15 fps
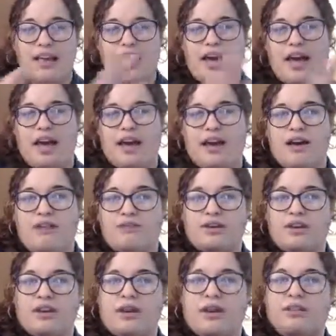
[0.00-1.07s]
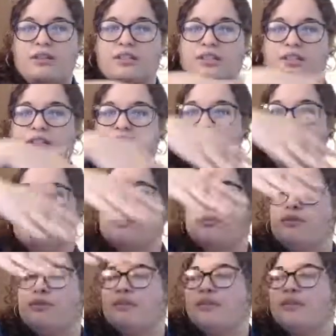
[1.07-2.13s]
every note is just
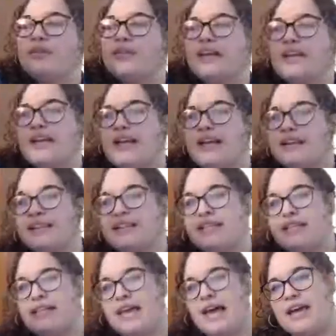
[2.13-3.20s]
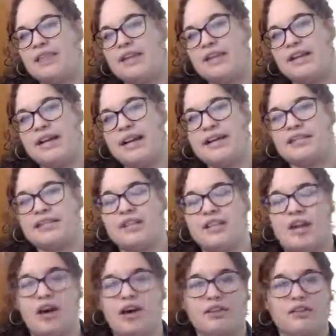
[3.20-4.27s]
smooth and connected together, nice and
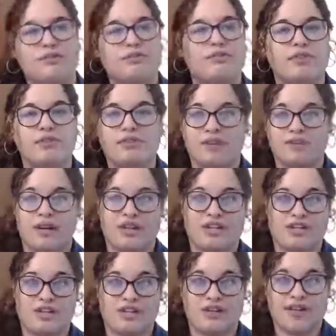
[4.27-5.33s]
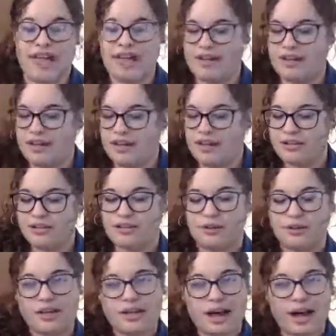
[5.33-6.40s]
long, the full duration, okay? So
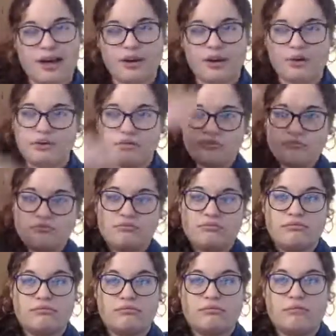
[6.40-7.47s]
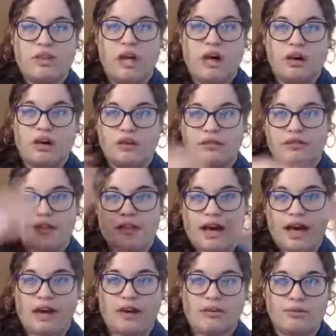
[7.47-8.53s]
legato, long,
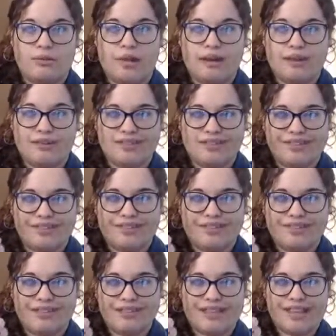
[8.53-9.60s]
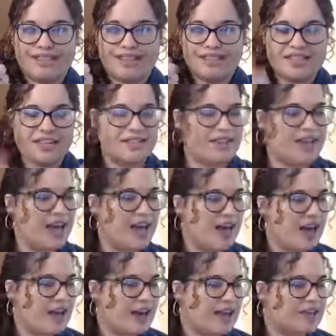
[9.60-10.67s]
legato, long. Does that make sense?
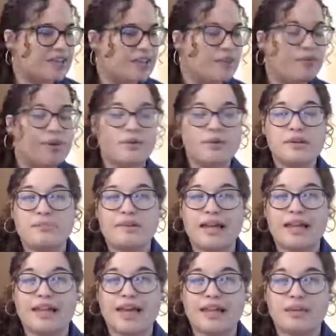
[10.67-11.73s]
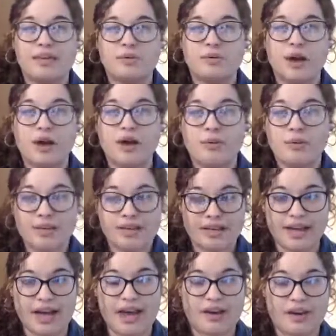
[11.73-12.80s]
All right, so if we were to play Lightly Row
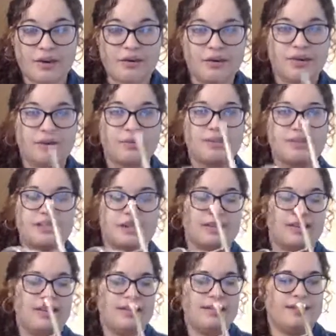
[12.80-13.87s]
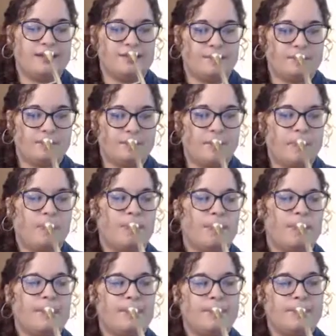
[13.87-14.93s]
legato, it would sound like this.
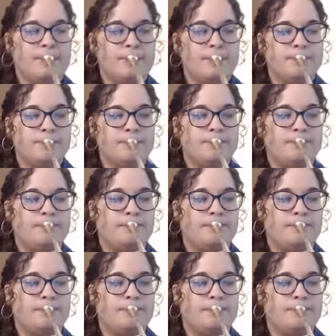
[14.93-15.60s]
Do